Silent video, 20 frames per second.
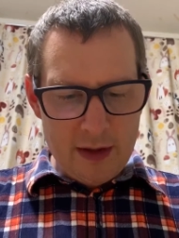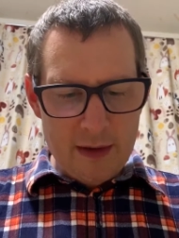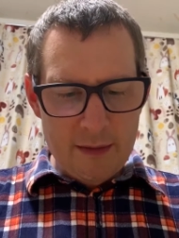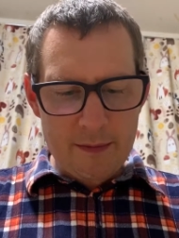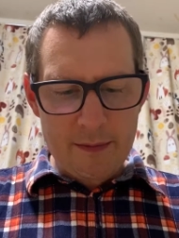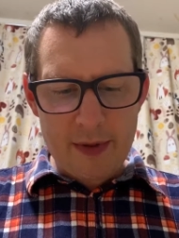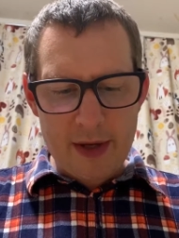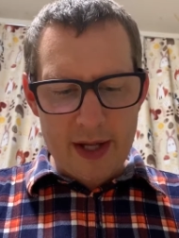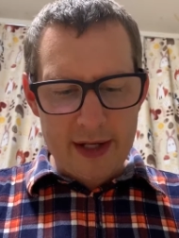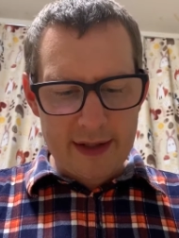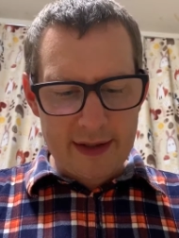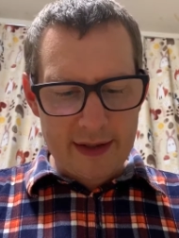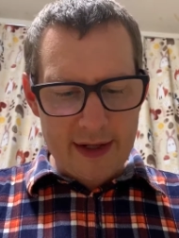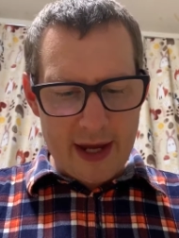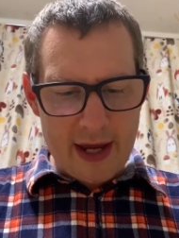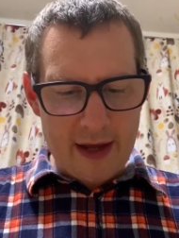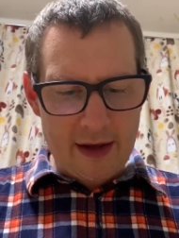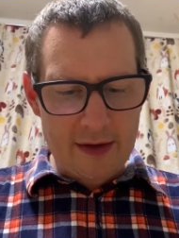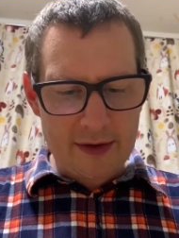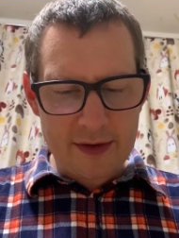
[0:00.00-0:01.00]
But
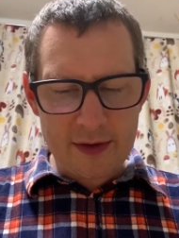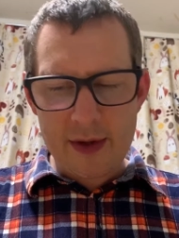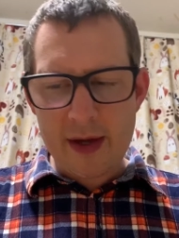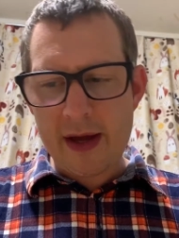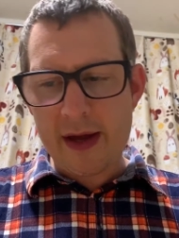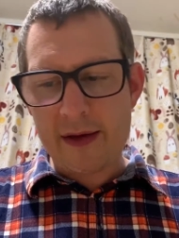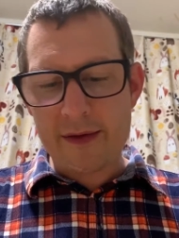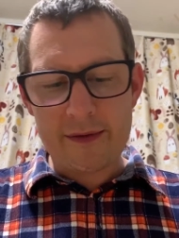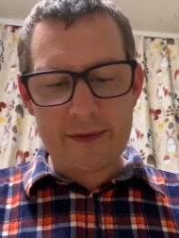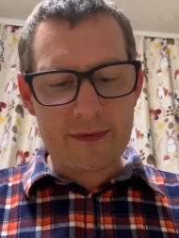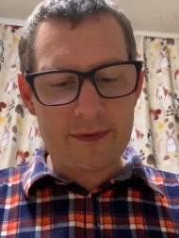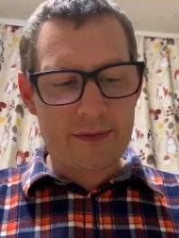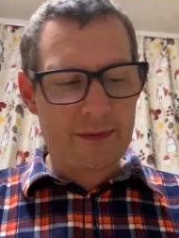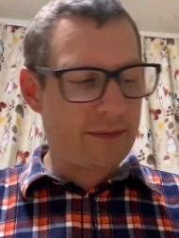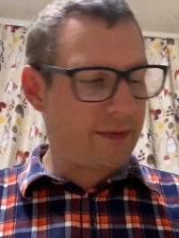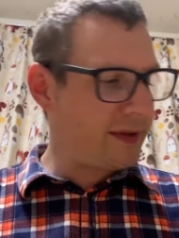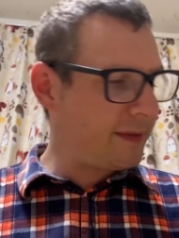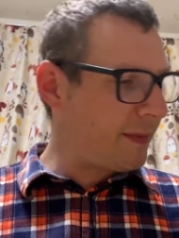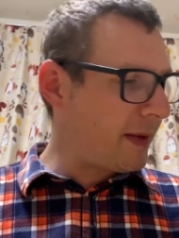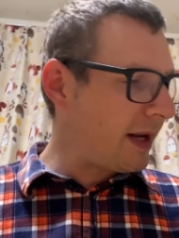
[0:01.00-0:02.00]
I also have
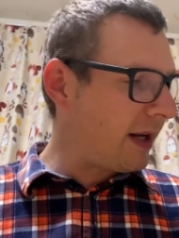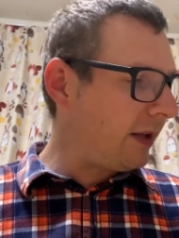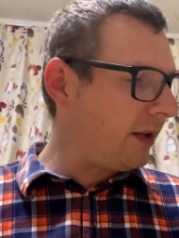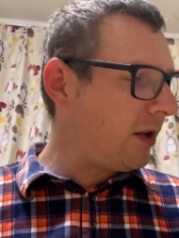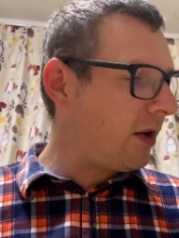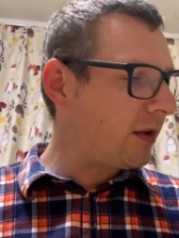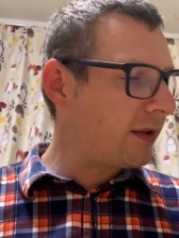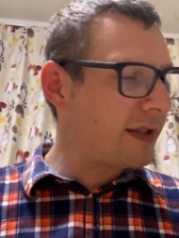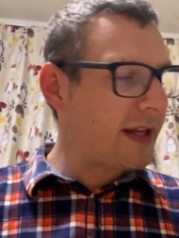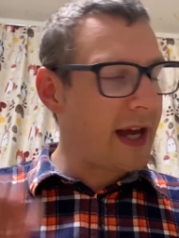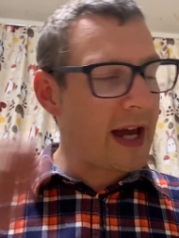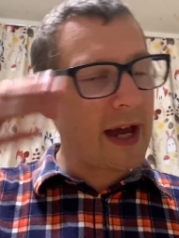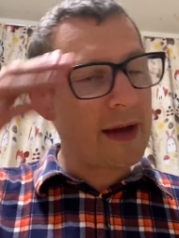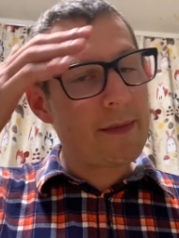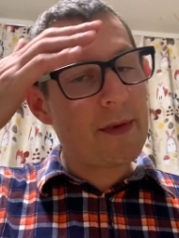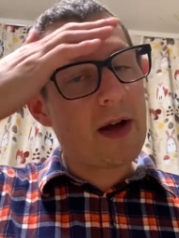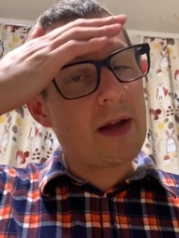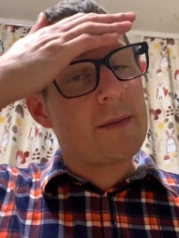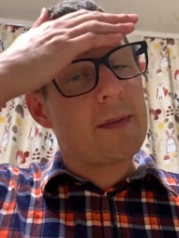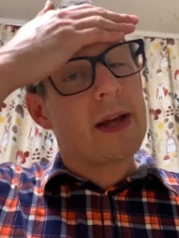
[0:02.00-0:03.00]
spent a long time
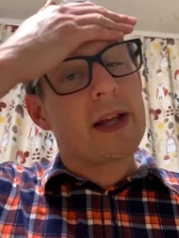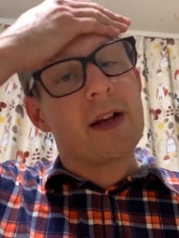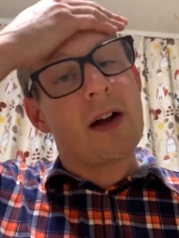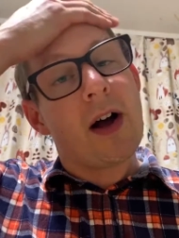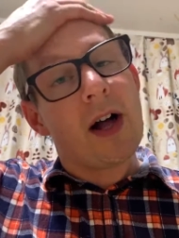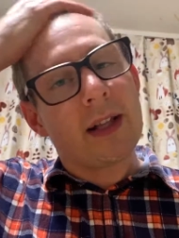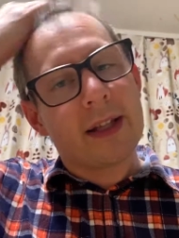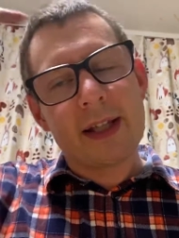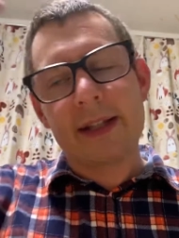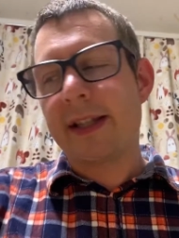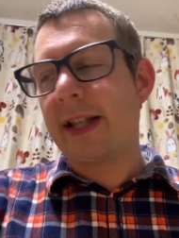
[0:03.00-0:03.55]
on my Gauntlet.